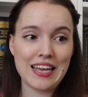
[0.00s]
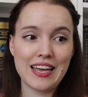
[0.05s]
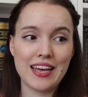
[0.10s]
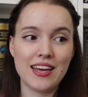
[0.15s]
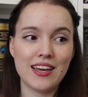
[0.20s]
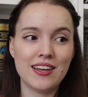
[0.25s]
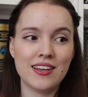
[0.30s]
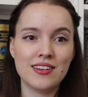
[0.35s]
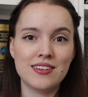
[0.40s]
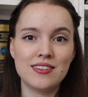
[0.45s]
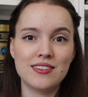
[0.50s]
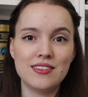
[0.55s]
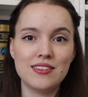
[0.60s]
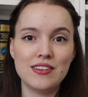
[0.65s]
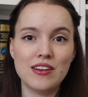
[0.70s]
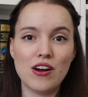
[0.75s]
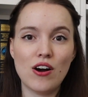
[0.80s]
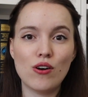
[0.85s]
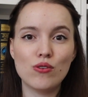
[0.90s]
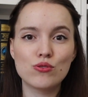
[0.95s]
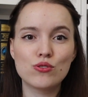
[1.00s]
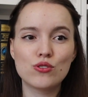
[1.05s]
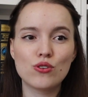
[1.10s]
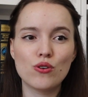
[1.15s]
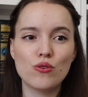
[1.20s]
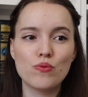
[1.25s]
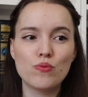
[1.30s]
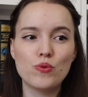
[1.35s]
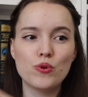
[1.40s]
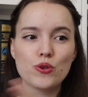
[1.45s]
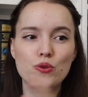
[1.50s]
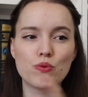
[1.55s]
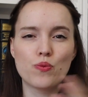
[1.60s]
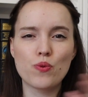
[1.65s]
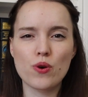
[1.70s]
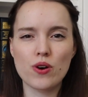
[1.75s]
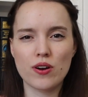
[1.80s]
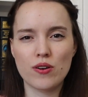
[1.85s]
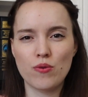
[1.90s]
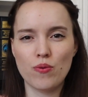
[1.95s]
It also would
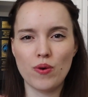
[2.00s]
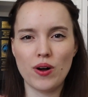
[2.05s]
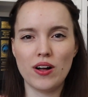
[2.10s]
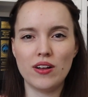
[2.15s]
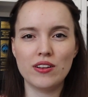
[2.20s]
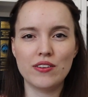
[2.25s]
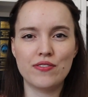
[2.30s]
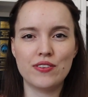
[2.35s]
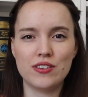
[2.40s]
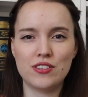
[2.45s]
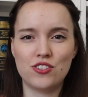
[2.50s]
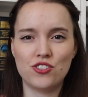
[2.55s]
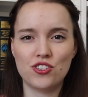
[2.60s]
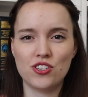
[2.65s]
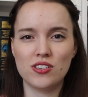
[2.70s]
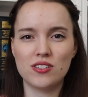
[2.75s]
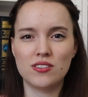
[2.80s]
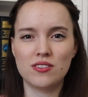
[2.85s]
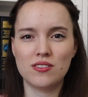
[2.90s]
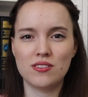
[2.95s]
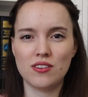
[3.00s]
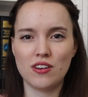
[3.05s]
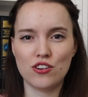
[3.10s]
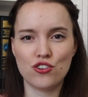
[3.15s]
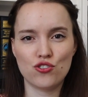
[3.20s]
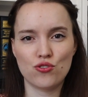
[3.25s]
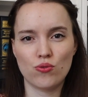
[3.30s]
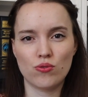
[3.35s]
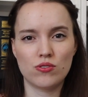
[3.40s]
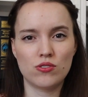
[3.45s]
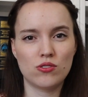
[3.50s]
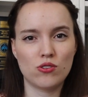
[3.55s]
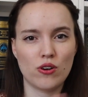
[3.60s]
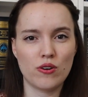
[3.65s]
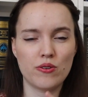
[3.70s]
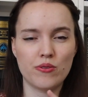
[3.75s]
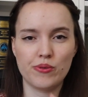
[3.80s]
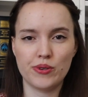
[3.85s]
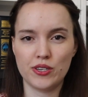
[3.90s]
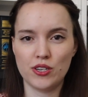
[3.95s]
work well if it's just a short
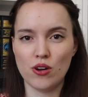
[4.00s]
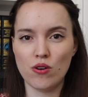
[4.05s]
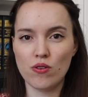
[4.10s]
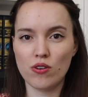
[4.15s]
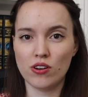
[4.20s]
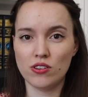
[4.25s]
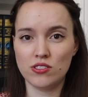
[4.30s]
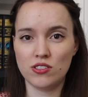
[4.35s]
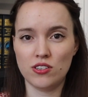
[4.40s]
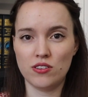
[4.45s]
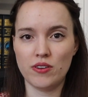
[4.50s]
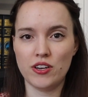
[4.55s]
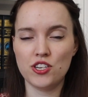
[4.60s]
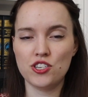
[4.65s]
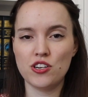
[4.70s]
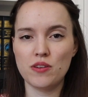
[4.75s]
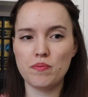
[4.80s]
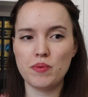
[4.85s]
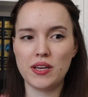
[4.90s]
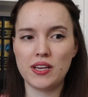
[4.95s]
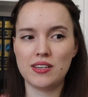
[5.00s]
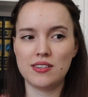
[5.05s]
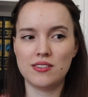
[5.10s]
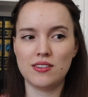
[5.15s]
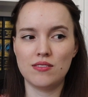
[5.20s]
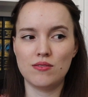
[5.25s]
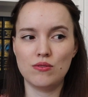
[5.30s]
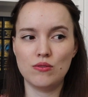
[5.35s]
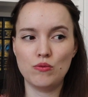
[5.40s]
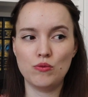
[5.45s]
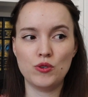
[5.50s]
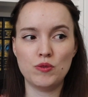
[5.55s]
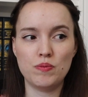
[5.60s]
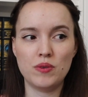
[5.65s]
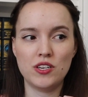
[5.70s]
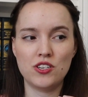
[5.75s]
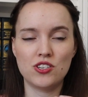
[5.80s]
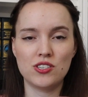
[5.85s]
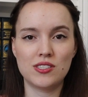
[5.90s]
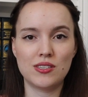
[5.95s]
story with no continuation because it would
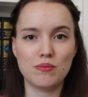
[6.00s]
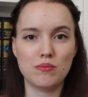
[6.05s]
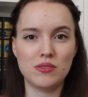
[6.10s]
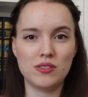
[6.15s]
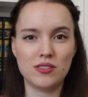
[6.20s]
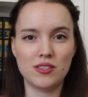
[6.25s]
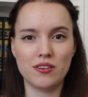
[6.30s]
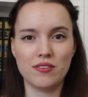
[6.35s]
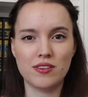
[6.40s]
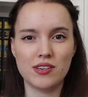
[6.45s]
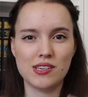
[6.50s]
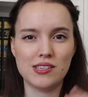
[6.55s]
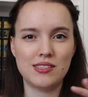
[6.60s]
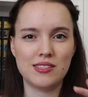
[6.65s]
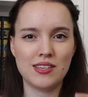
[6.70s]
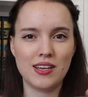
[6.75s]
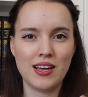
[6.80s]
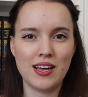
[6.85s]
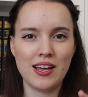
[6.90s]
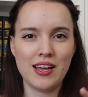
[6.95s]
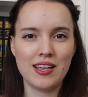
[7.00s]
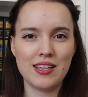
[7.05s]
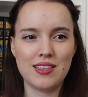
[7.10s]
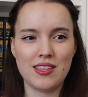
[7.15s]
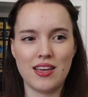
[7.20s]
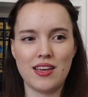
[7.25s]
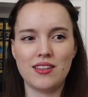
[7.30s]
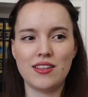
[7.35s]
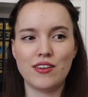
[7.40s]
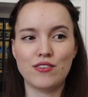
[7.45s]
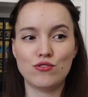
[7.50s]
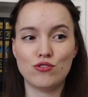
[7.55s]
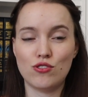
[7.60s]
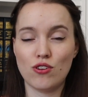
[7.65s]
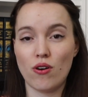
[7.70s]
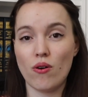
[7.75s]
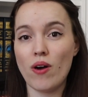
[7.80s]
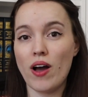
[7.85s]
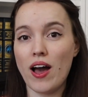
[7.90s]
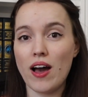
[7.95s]
be just a mysterious thing that you
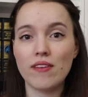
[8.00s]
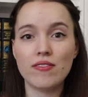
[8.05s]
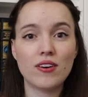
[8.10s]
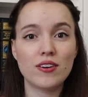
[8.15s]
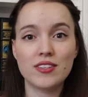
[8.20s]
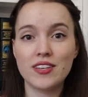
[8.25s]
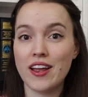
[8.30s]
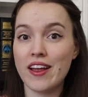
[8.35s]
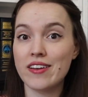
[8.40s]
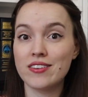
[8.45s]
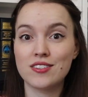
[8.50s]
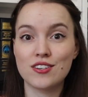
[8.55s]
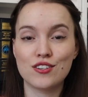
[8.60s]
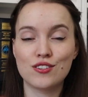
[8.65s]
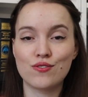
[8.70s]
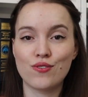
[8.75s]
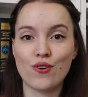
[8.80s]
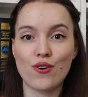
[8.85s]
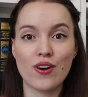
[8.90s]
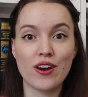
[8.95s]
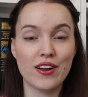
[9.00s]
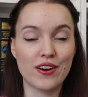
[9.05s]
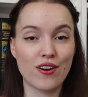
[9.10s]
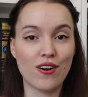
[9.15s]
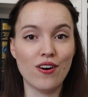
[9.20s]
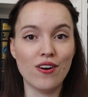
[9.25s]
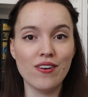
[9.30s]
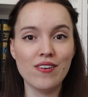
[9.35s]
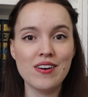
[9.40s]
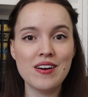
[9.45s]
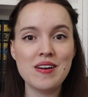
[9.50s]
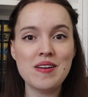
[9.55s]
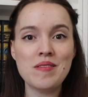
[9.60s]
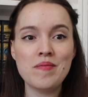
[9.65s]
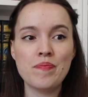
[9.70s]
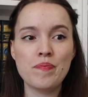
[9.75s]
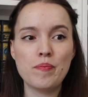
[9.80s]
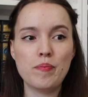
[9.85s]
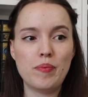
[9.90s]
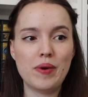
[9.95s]
don't have all the answers for at all,
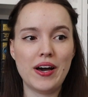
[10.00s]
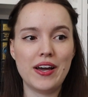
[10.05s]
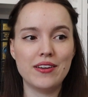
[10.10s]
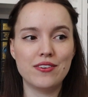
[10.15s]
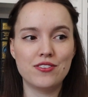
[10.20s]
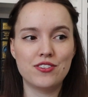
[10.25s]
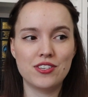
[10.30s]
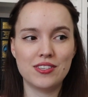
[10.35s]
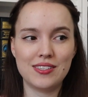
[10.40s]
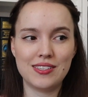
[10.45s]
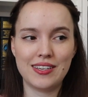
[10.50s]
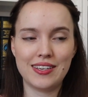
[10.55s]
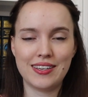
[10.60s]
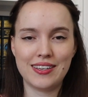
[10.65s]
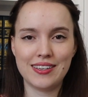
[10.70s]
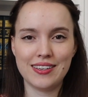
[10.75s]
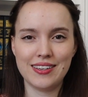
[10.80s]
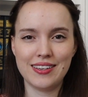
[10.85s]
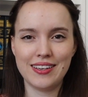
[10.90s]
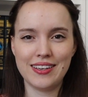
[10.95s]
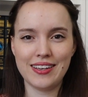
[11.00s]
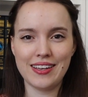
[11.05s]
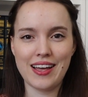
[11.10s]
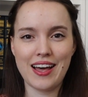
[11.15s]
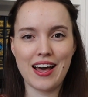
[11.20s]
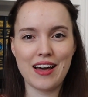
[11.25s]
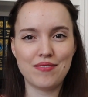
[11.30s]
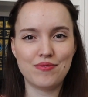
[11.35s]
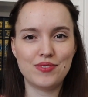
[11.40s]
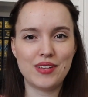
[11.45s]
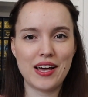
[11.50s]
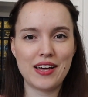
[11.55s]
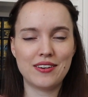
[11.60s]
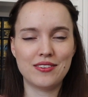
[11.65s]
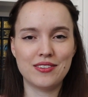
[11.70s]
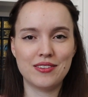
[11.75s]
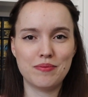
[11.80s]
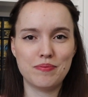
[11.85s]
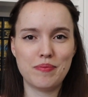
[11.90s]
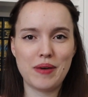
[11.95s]
but you just like have that
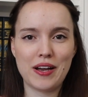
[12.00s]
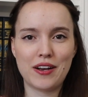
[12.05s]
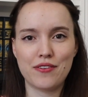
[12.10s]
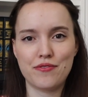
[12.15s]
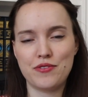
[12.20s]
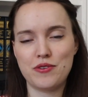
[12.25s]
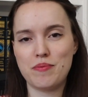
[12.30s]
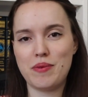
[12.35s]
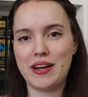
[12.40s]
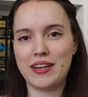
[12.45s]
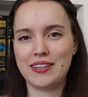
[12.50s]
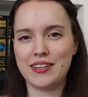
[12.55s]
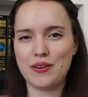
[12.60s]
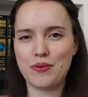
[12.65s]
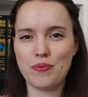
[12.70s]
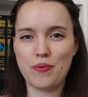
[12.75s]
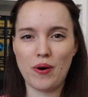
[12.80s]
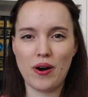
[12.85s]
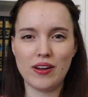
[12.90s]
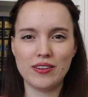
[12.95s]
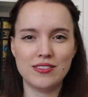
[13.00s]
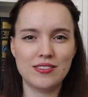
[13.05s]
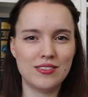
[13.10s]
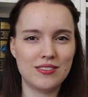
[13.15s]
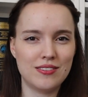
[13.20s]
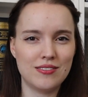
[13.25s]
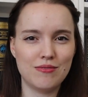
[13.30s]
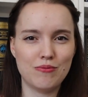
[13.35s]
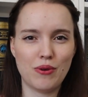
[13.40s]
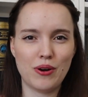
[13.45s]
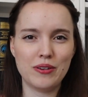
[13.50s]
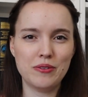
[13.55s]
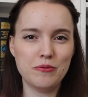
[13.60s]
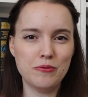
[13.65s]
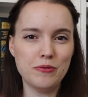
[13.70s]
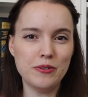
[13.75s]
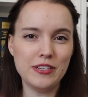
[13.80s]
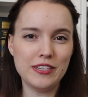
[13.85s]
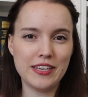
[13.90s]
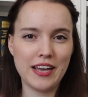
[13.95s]
in the back of your mind, like what's what
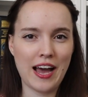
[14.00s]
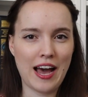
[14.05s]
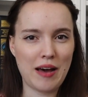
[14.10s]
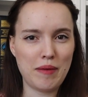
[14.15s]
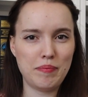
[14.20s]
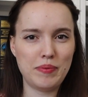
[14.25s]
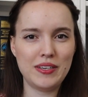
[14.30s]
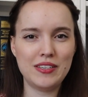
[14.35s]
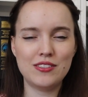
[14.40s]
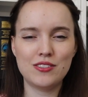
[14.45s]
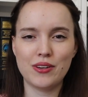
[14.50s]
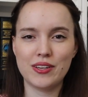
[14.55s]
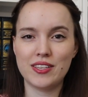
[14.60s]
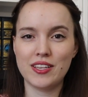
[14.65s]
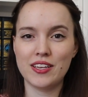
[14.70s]
really happened. So I